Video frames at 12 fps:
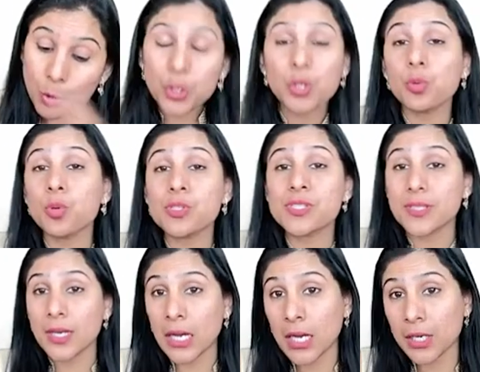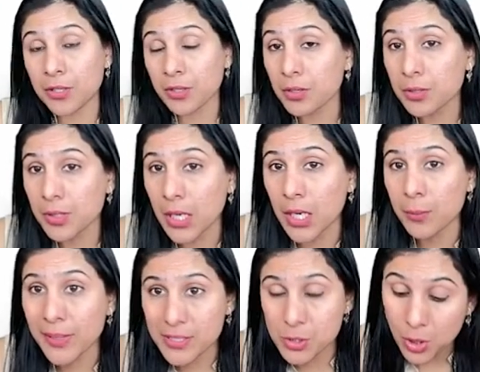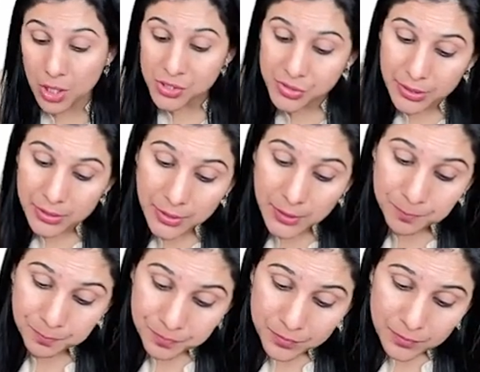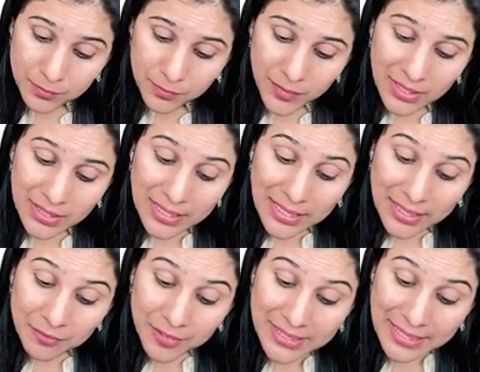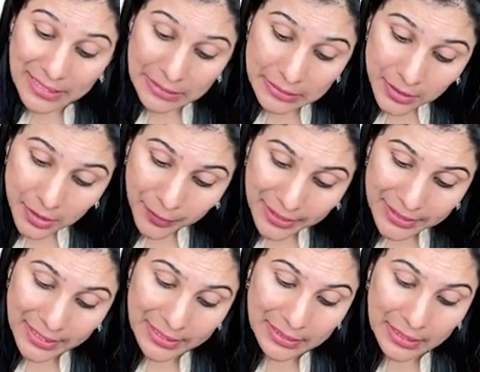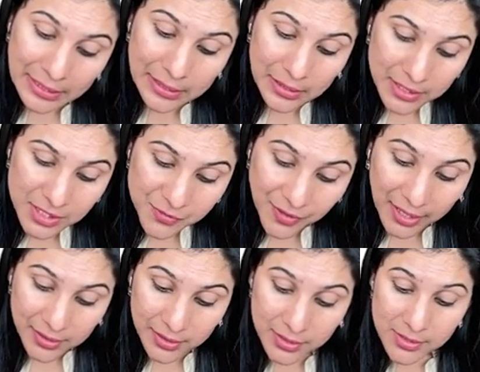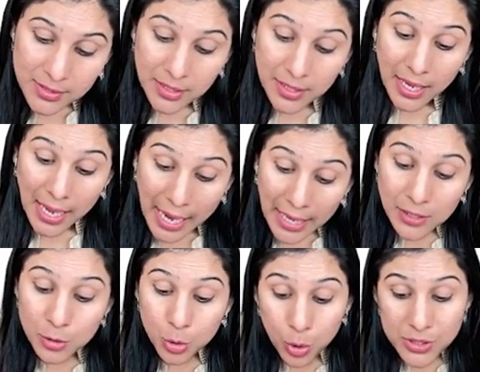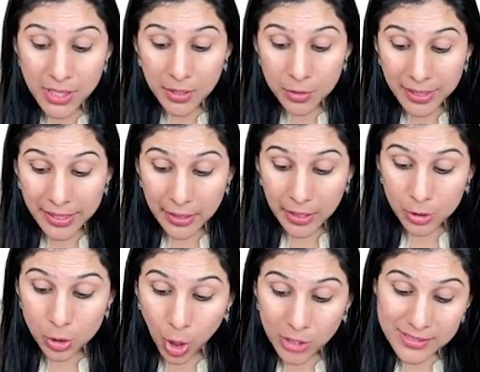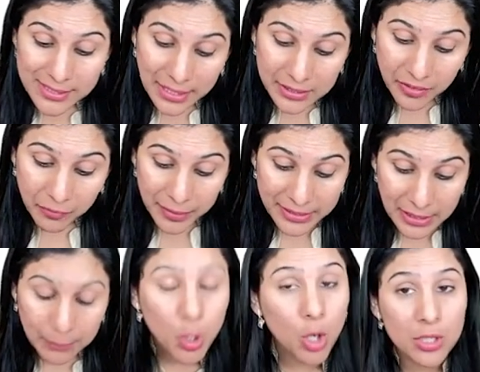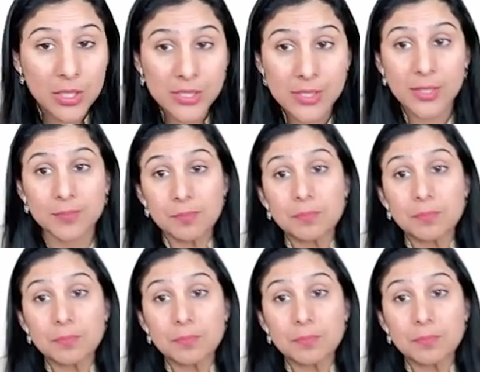to use, uh, you know, a vasoconstrictor, with intermediate clinical risk factors and those are taking non-selective beta blockers